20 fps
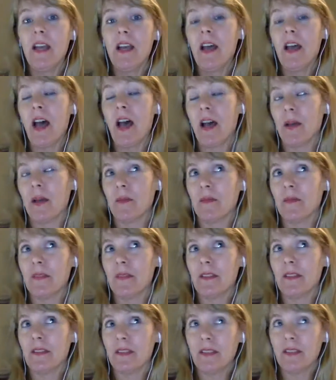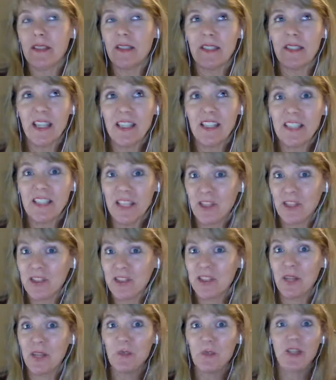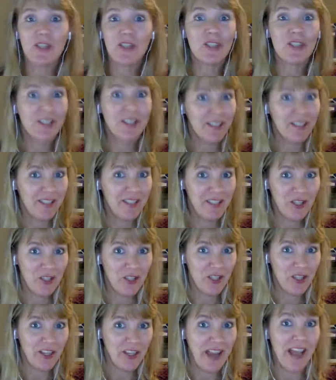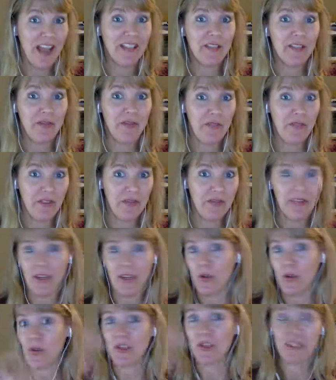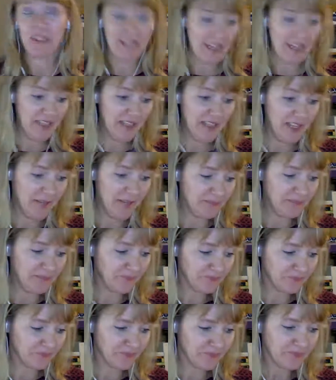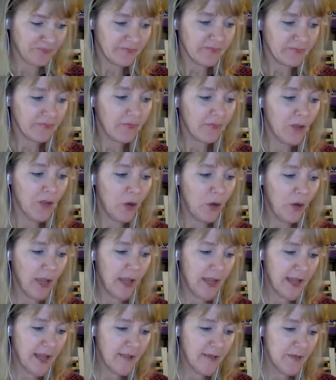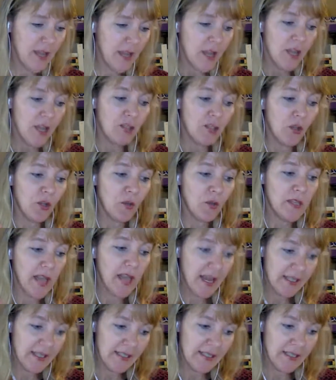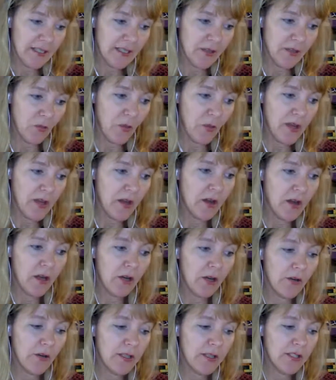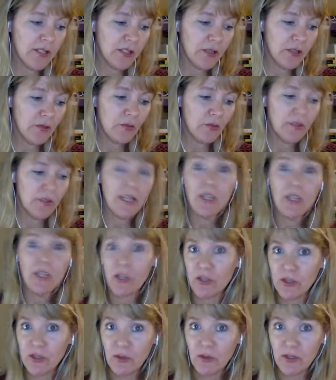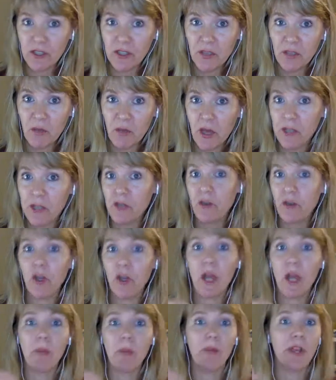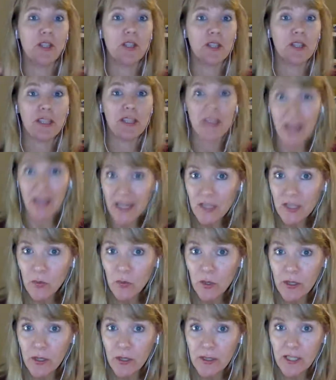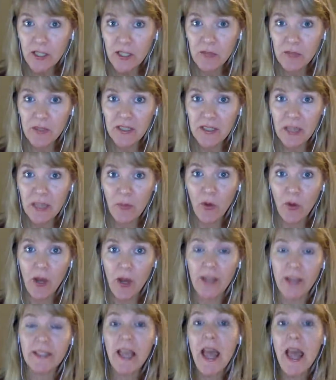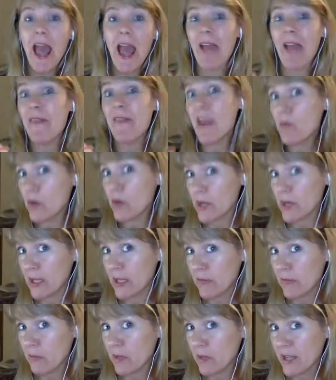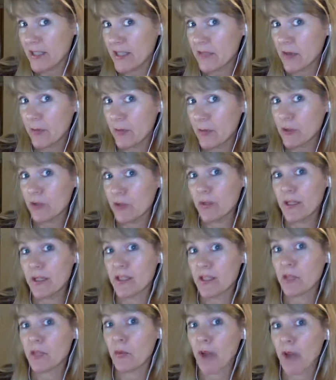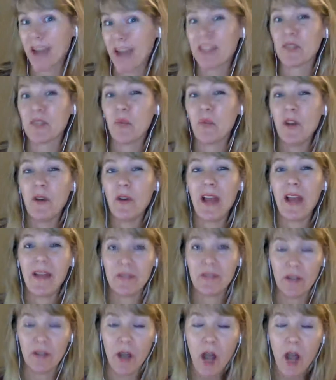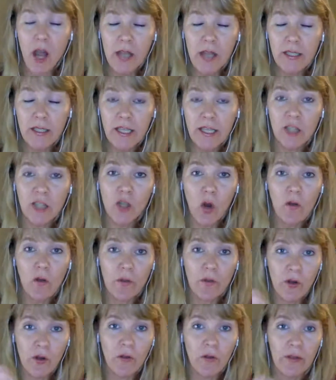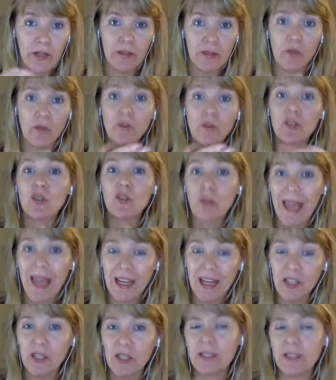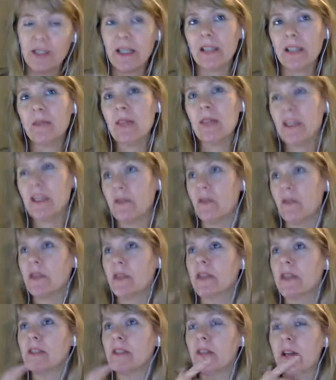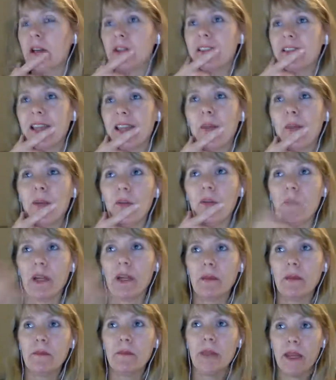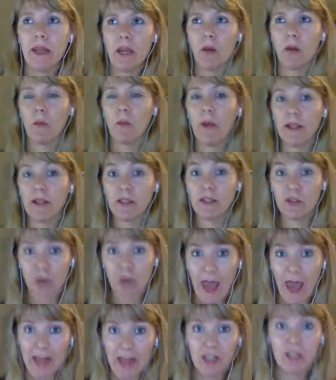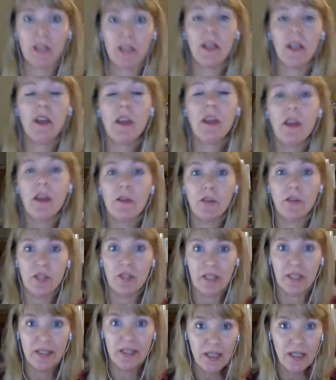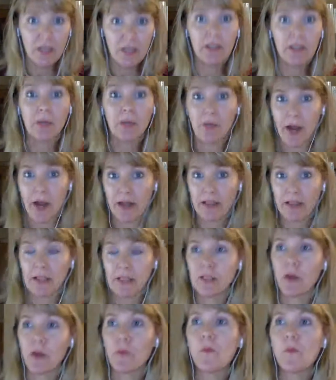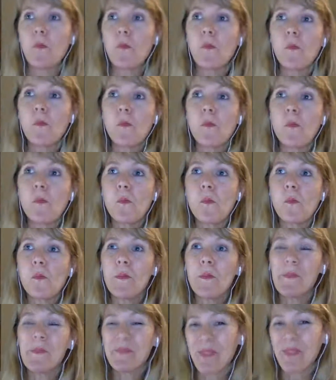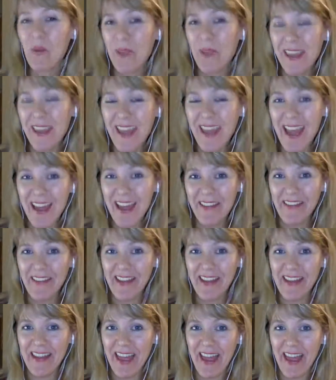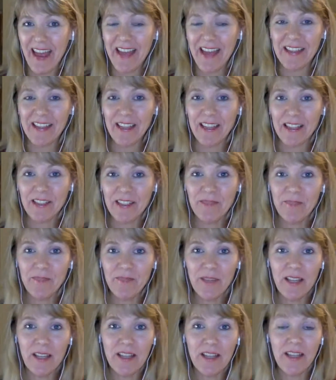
Um, six sessions can be just as good as 50 or 60. Okay, so yes, we are going to teach our students to monitor their comprehension. Yes, we're going to teach them to summarize, and then we're going to give them lots of opportunities to practice. We don't have to teach over and over again those strategies. Now, let me give you an ex- example of what I mean here by strategy versus skill and practice. So we have had a, a,